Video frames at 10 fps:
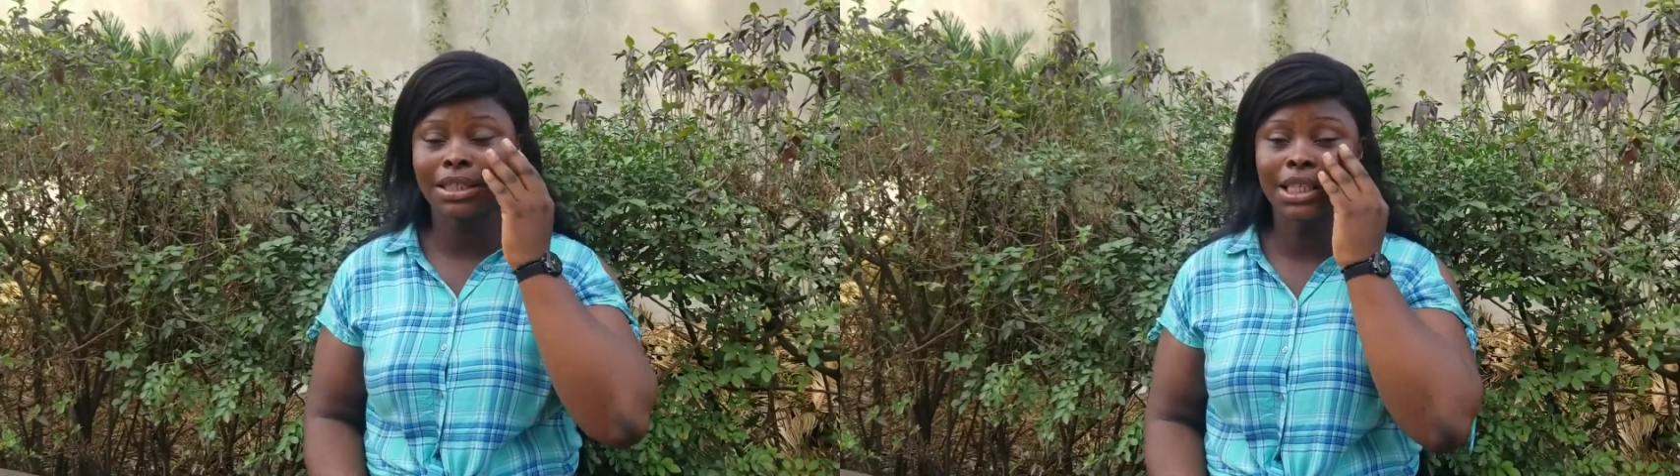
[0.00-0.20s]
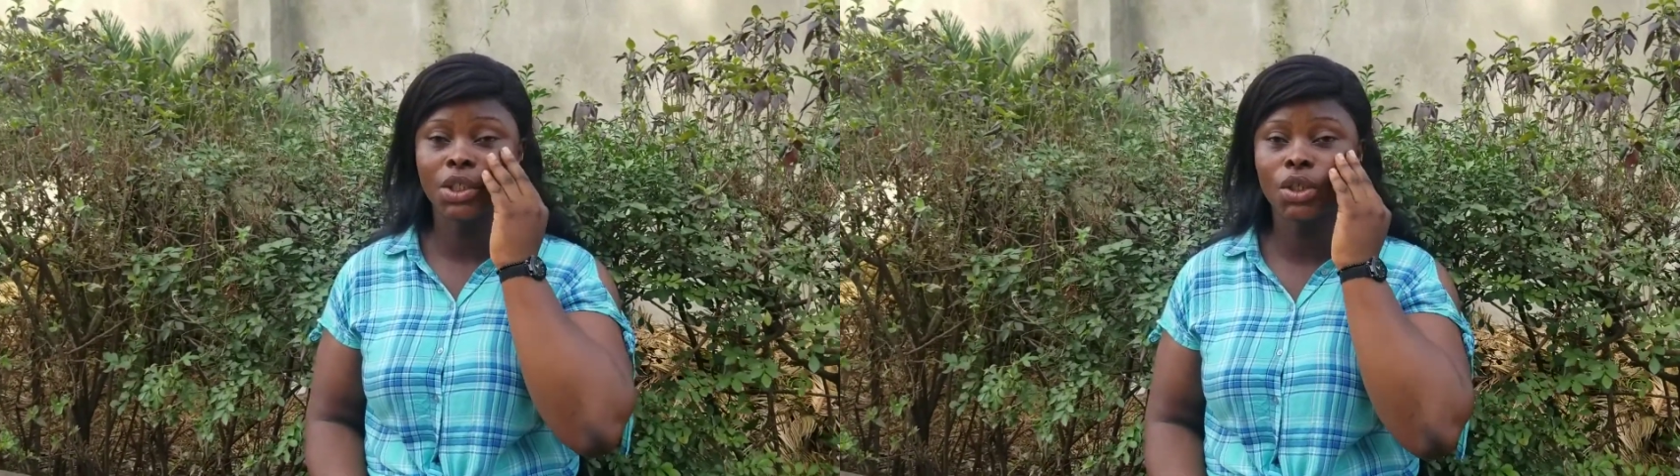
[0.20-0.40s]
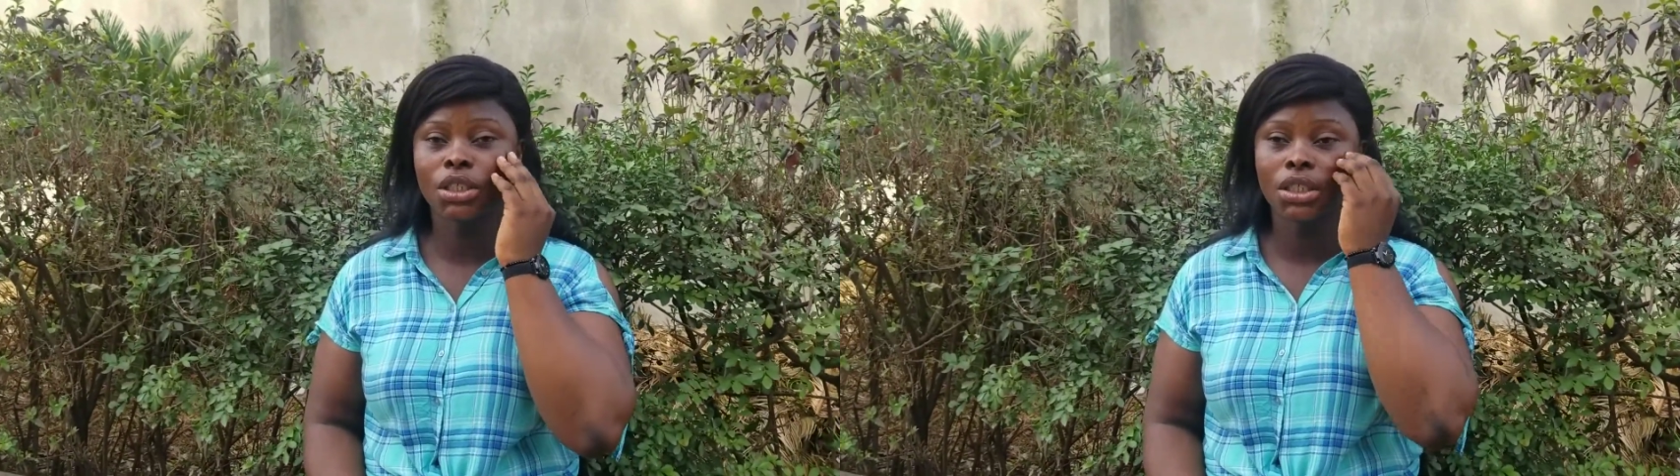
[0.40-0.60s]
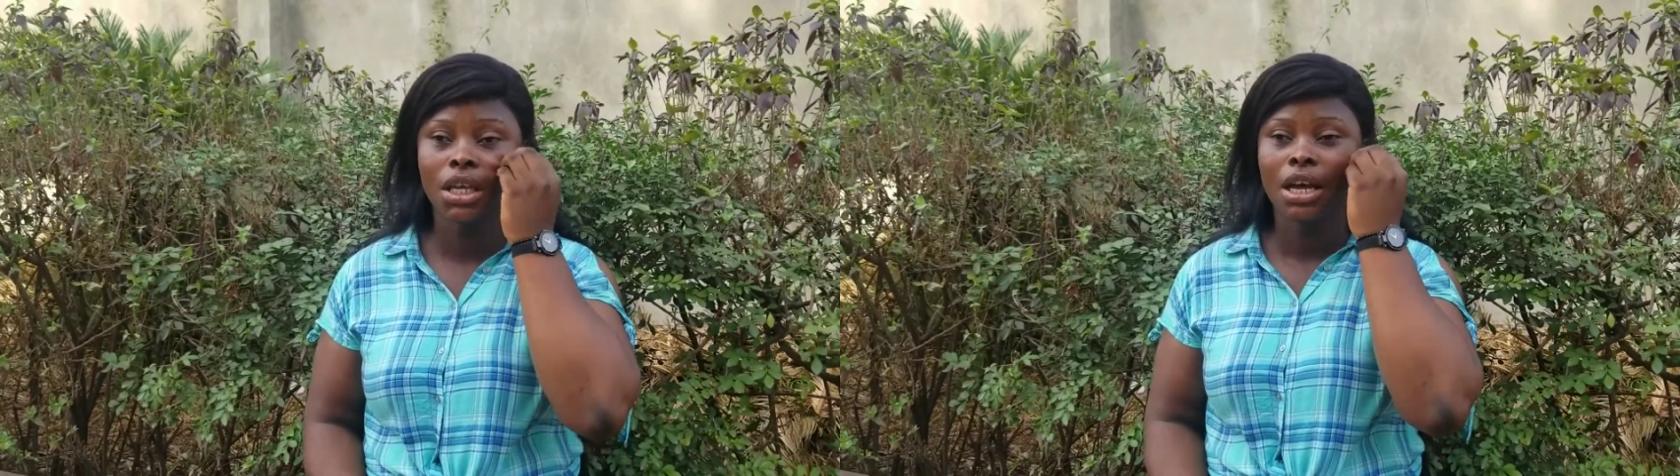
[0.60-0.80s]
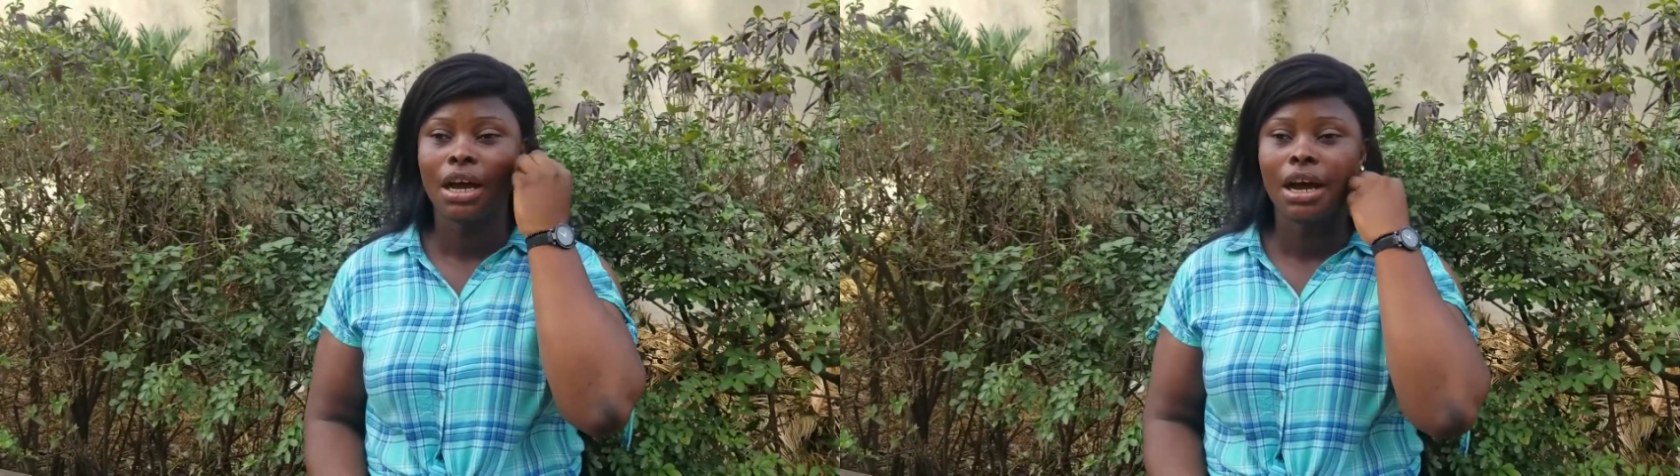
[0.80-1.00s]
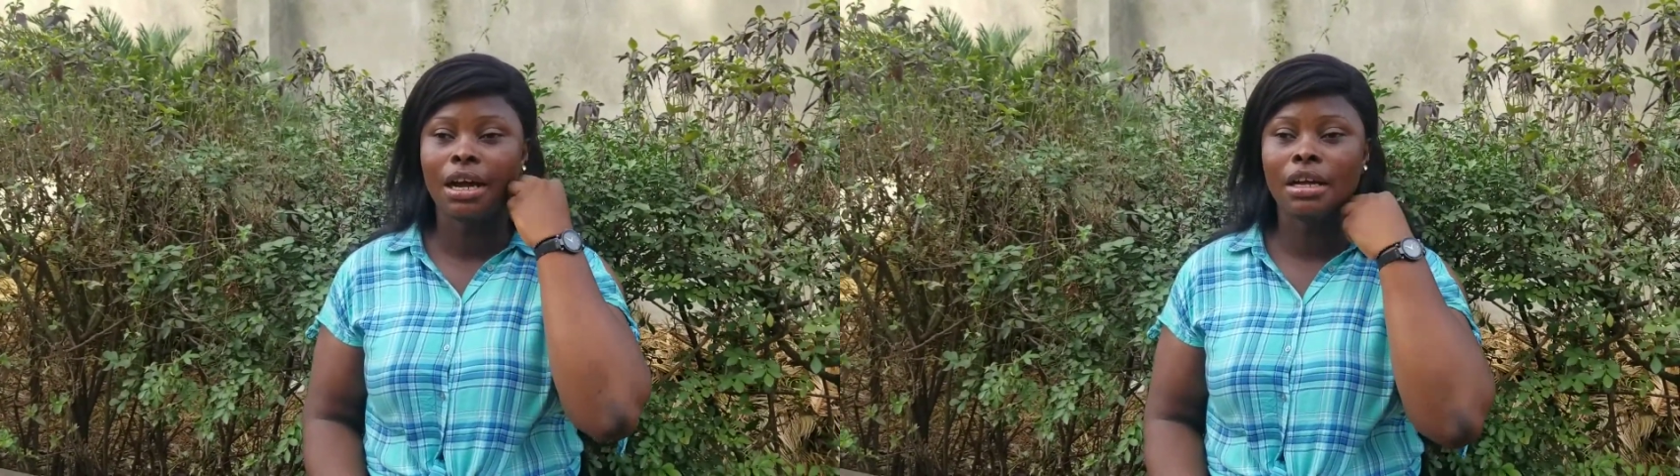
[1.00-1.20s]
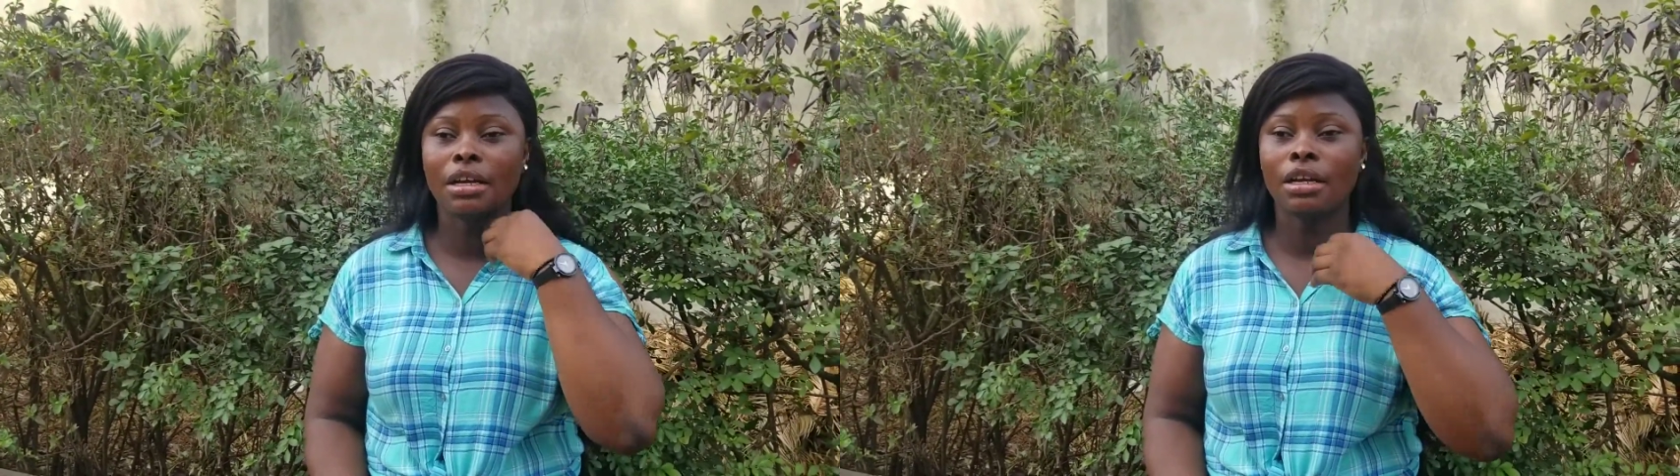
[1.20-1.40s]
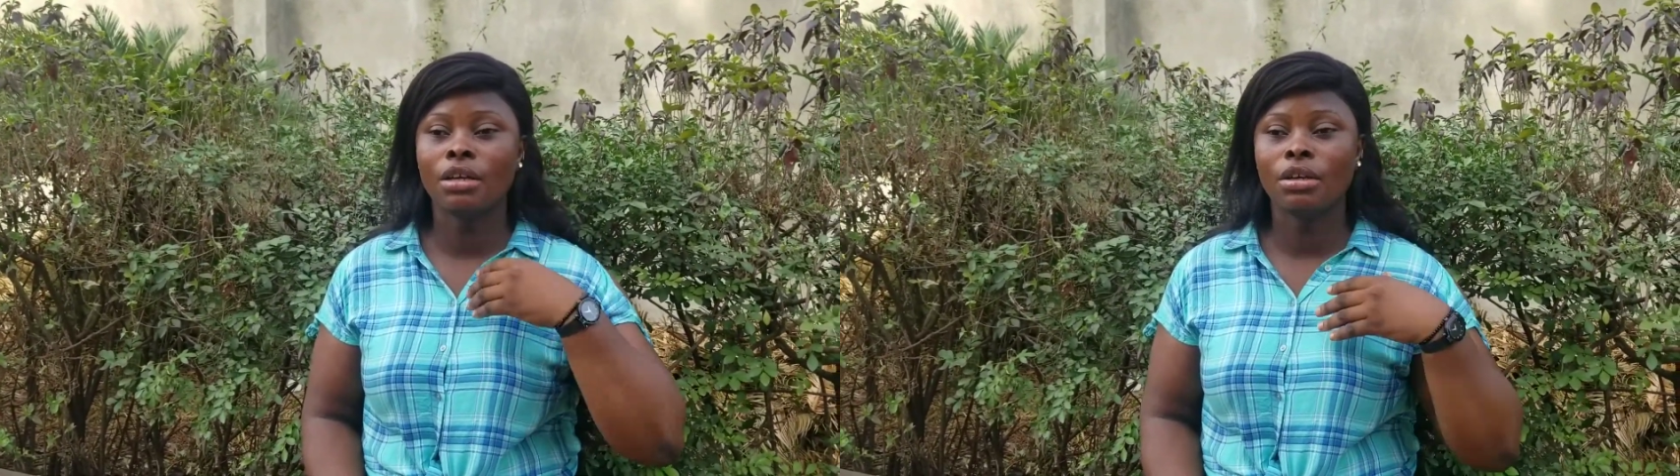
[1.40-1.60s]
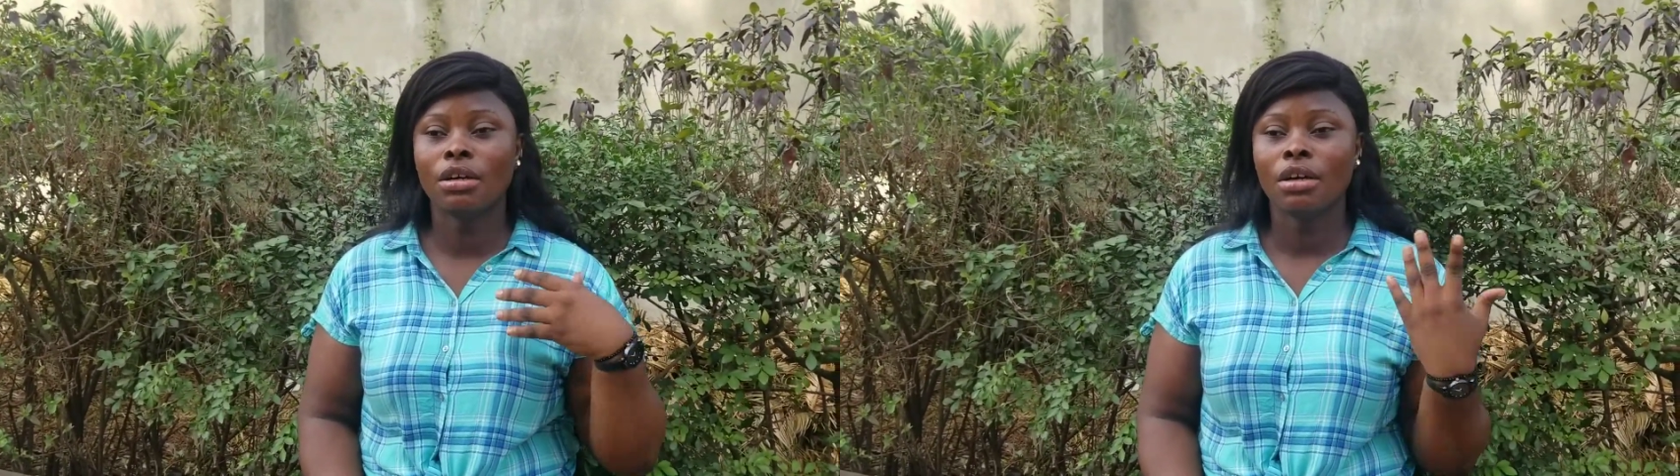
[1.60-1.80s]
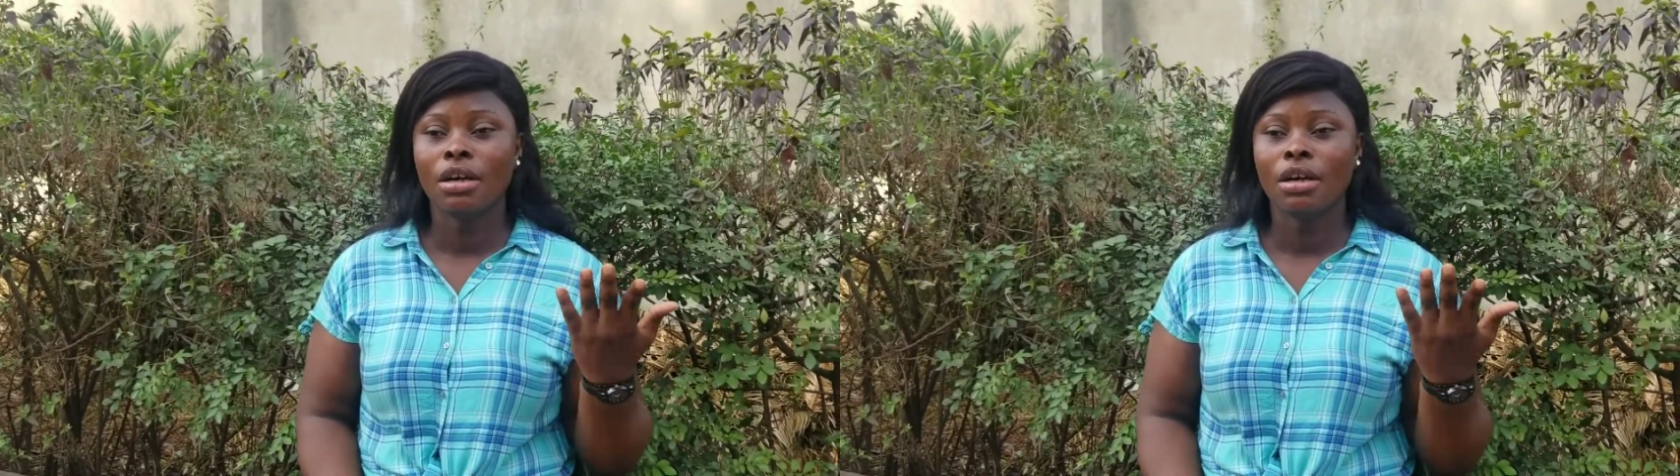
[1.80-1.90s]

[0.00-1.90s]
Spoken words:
Na just a